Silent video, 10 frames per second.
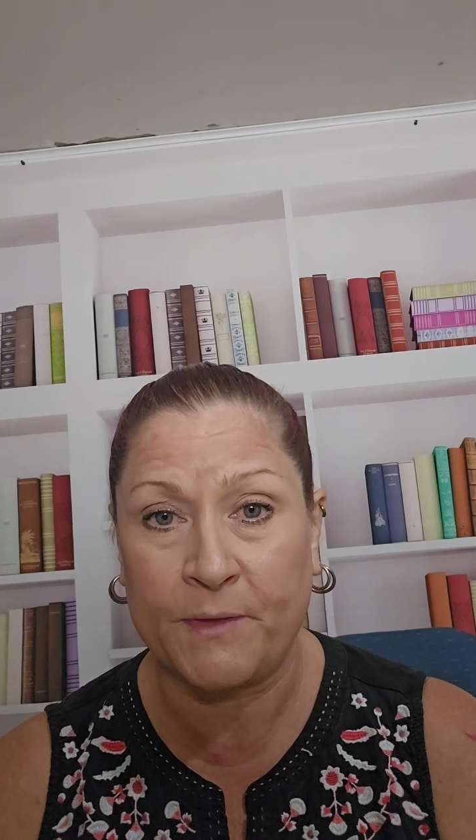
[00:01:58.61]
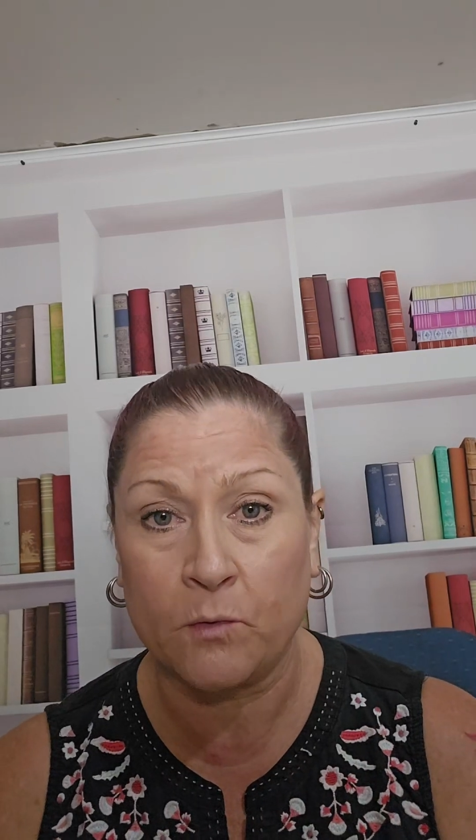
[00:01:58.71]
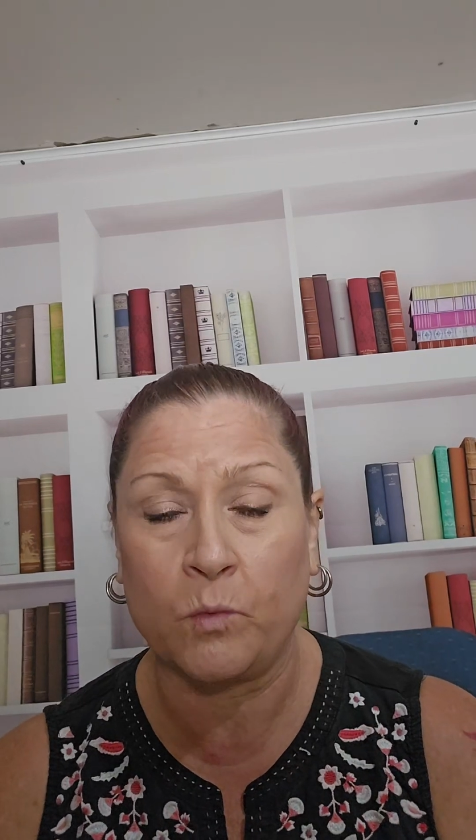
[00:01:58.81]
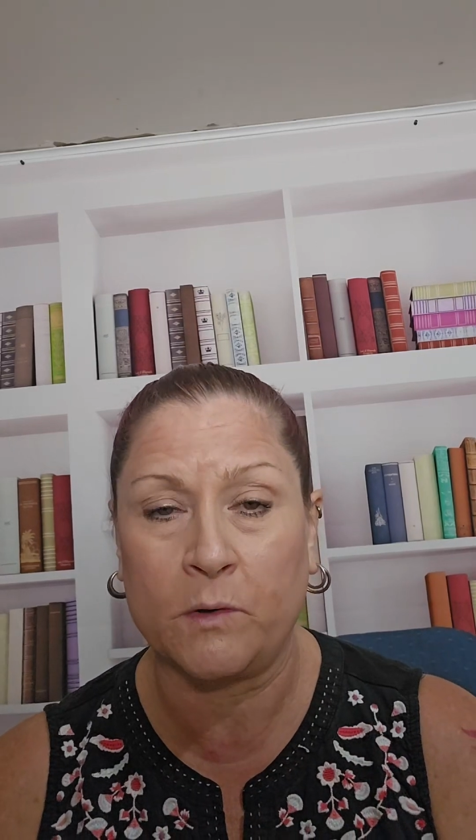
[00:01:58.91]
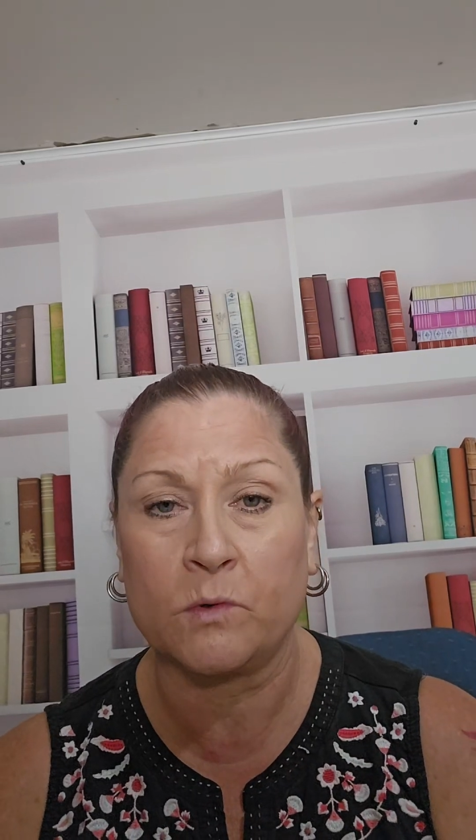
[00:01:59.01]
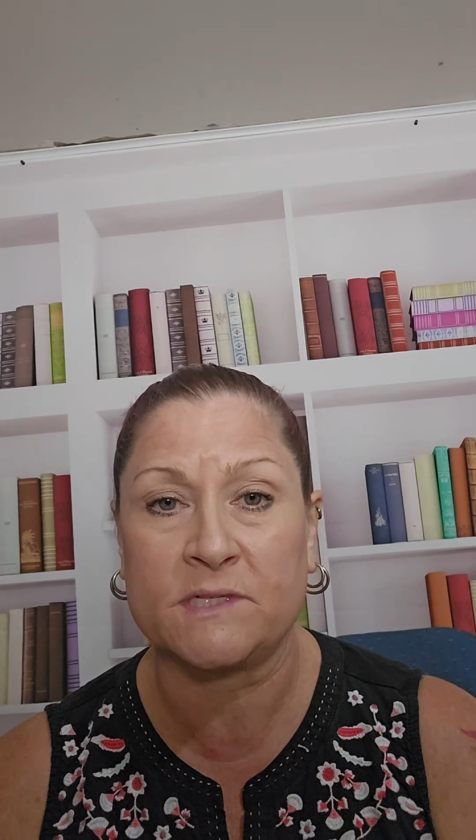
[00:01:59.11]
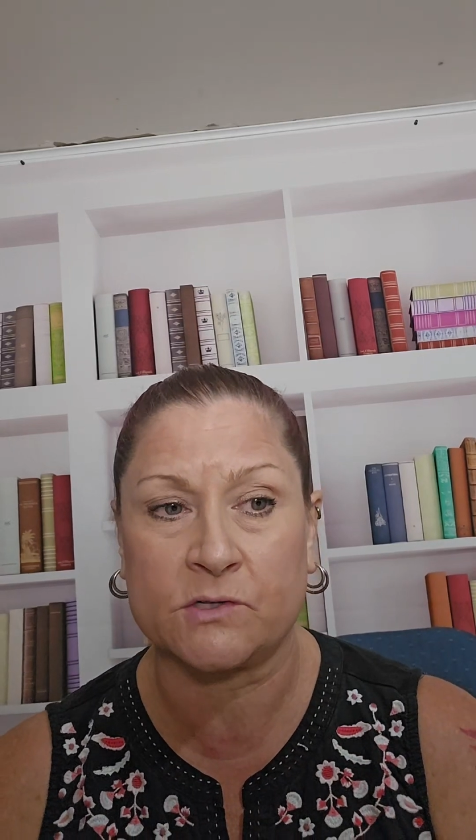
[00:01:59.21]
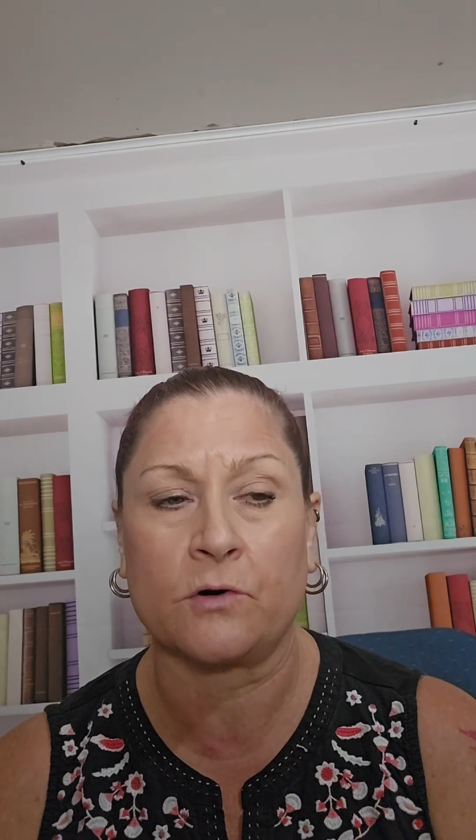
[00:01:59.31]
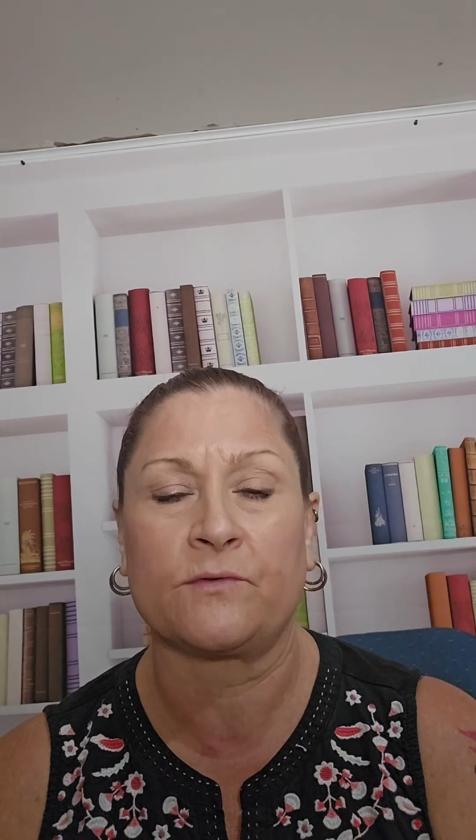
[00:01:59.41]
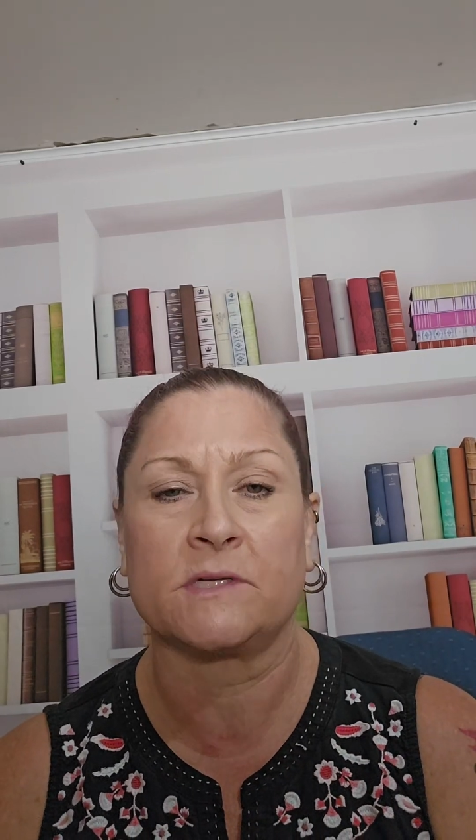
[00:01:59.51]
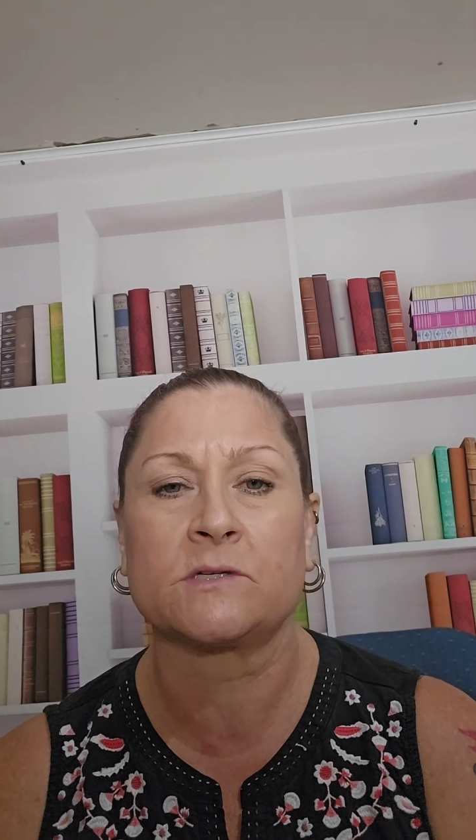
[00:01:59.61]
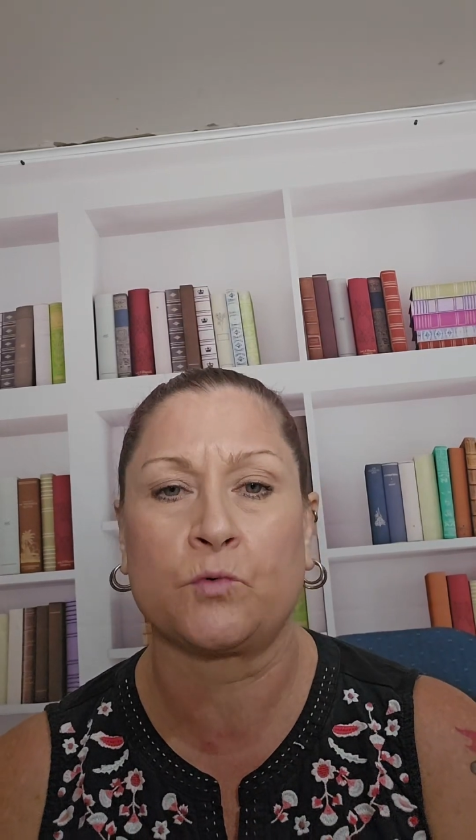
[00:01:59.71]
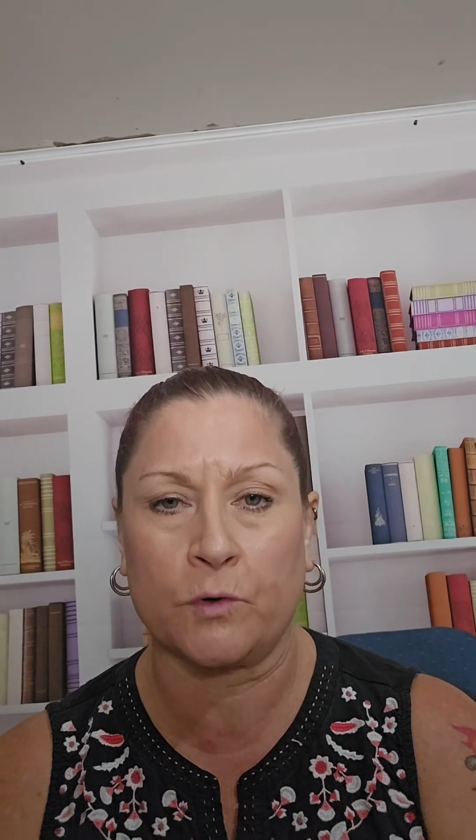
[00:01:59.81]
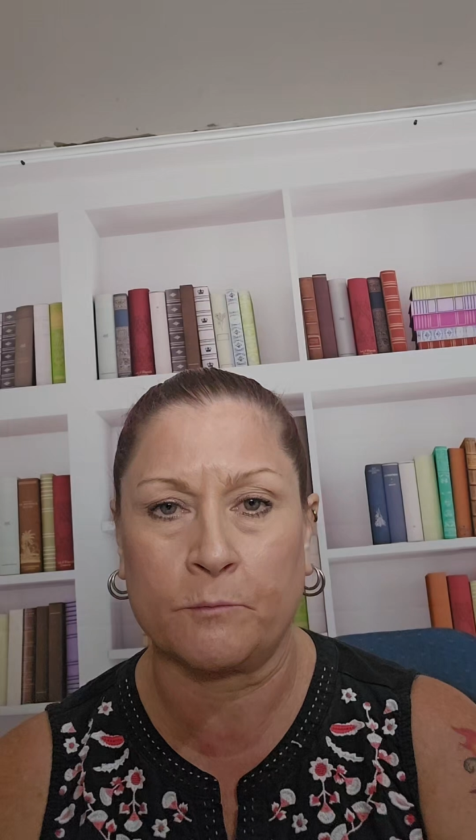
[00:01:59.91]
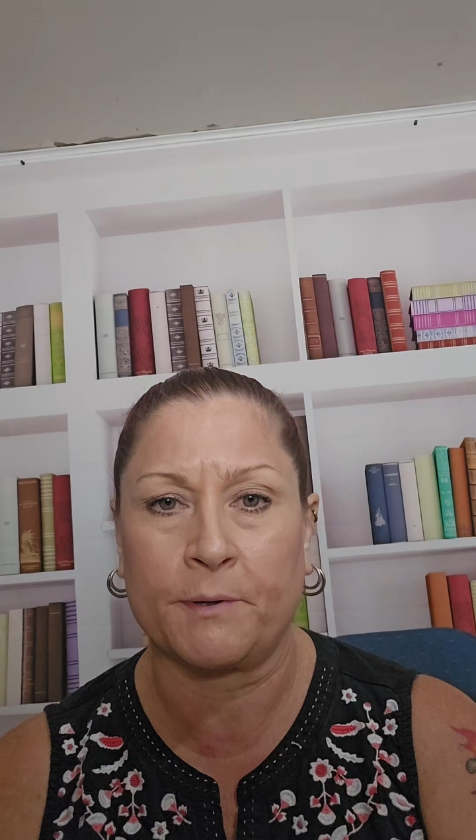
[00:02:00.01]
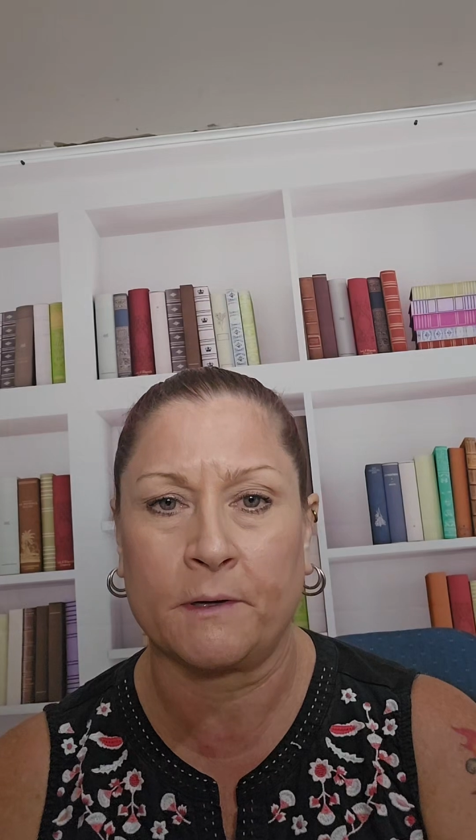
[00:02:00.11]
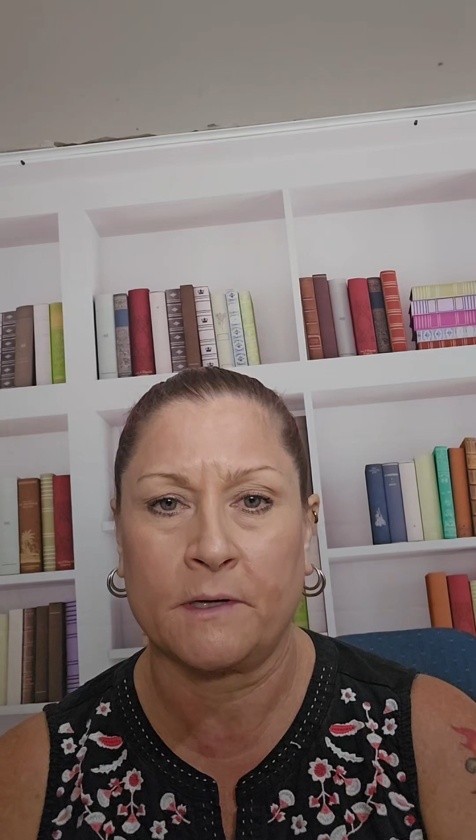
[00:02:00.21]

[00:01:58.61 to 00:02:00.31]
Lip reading: that we would start this group